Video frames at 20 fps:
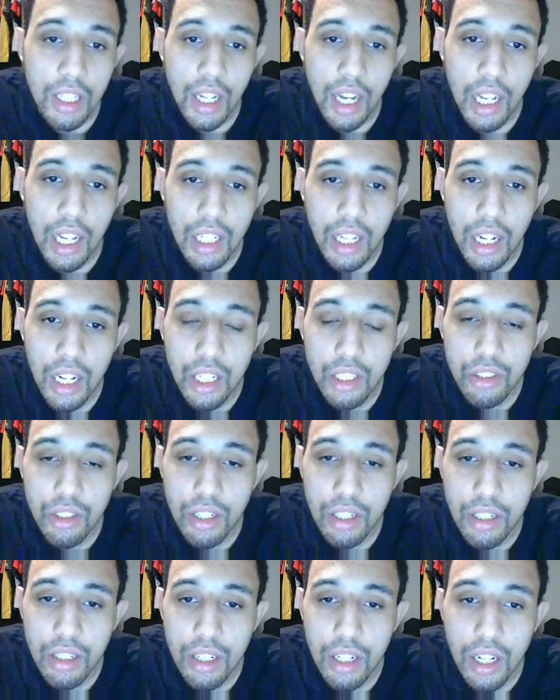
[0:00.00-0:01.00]
Alejandro
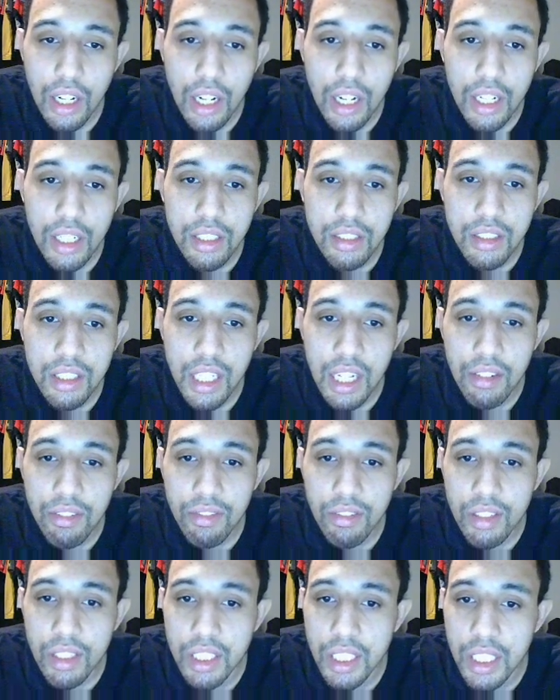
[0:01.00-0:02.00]
Arca is
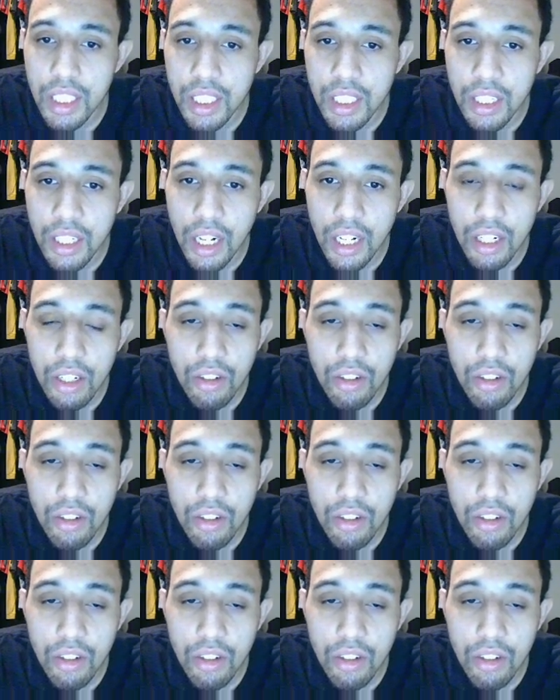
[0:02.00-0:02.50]
definitely not a